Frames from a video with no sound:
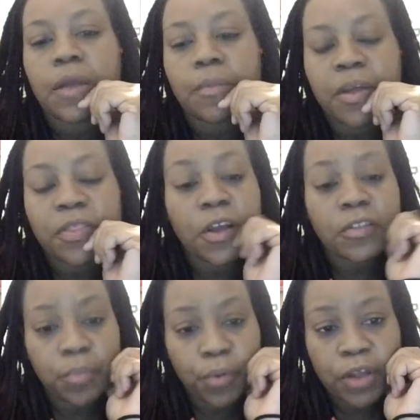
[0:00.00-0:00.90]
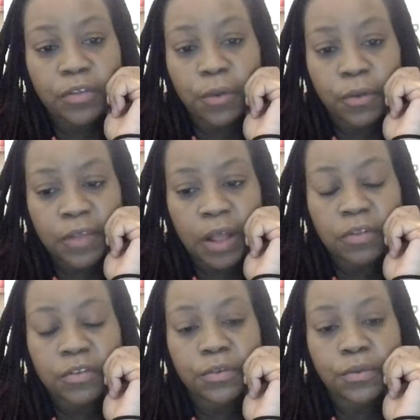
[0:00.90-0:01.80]
my thoughts and prayers goes
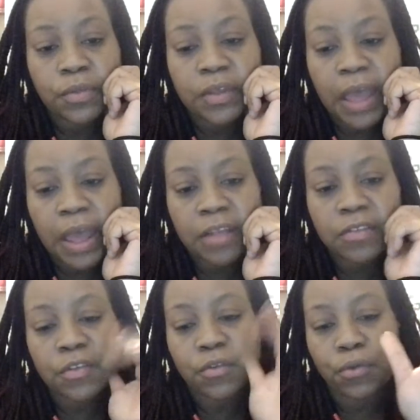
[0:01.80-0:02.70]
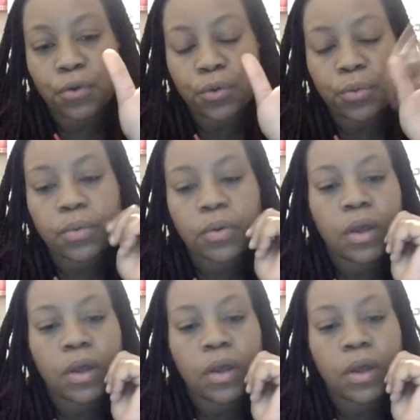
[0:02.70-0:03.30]
out to the cast, the crew